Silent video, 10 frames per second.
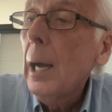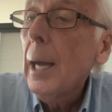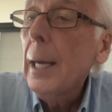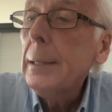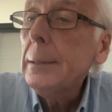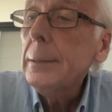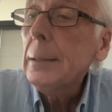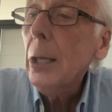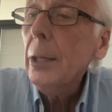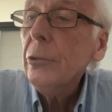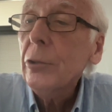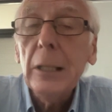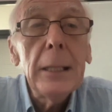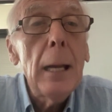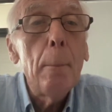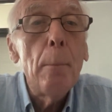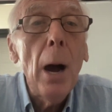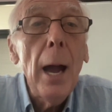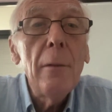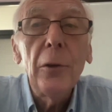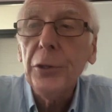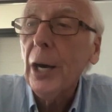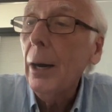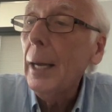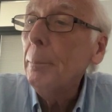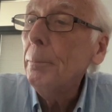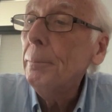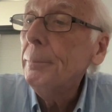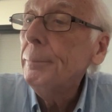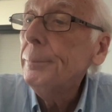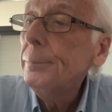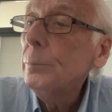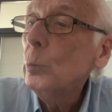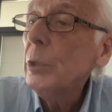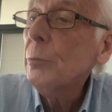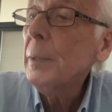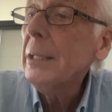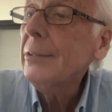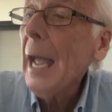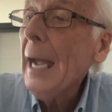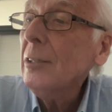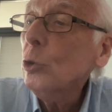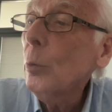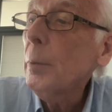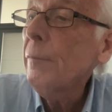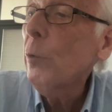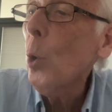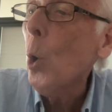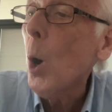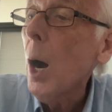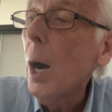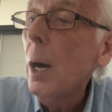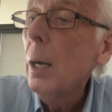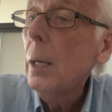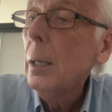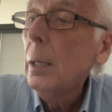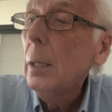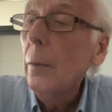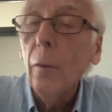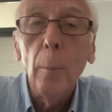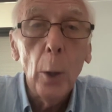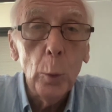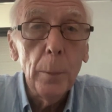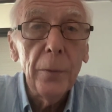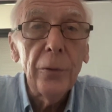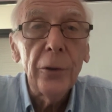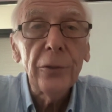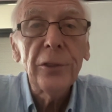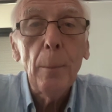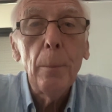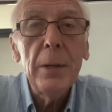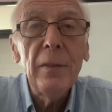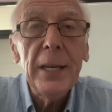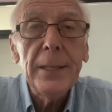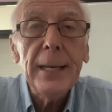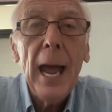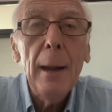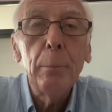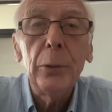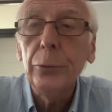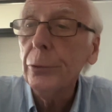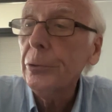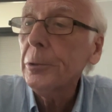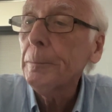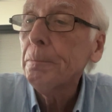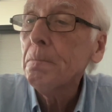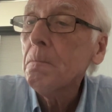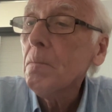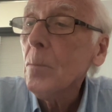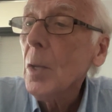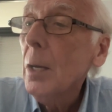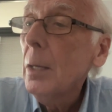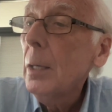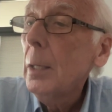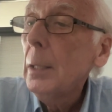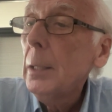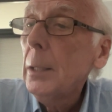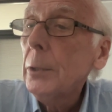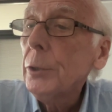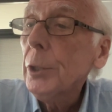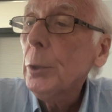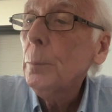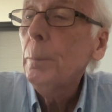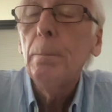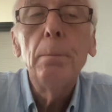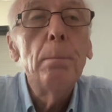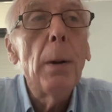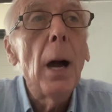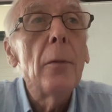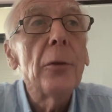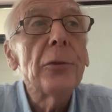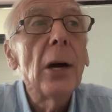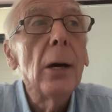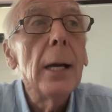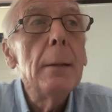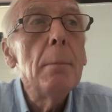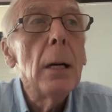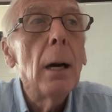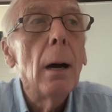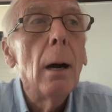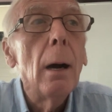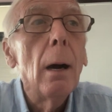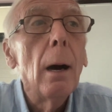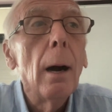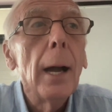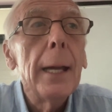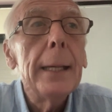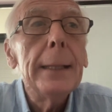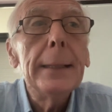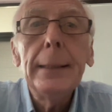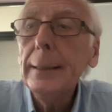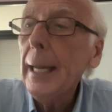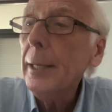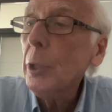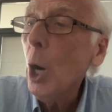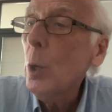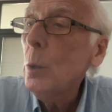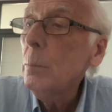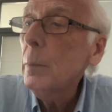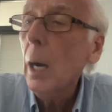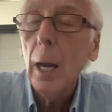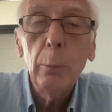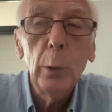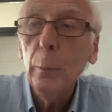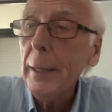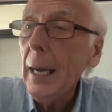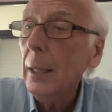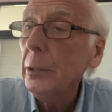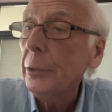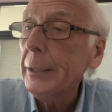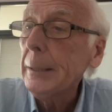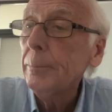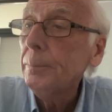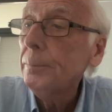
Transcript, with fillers: And lastly, by the time, which means at or before the moment that some event happens. So by the time I get home, I will be hungry.